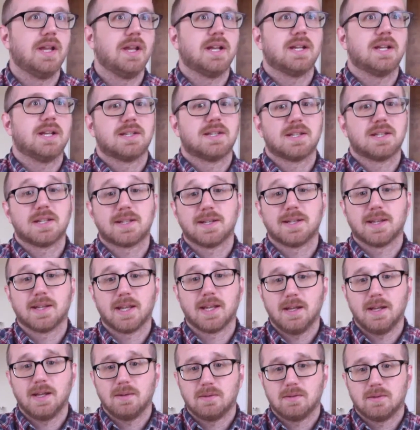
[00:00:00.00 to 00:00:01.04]
Really
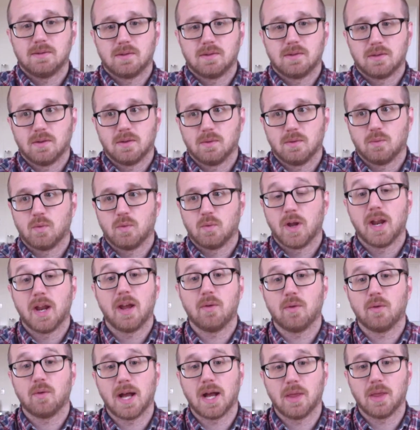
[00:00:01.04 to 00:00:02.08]
consistently, the,
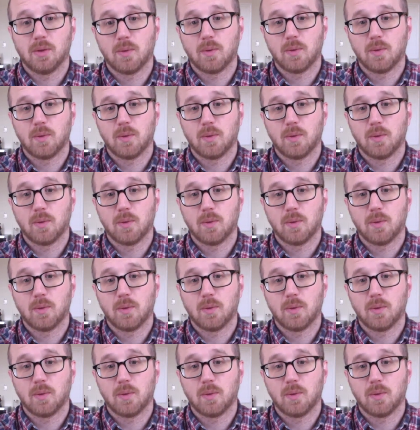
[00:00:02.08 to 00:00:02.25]
what I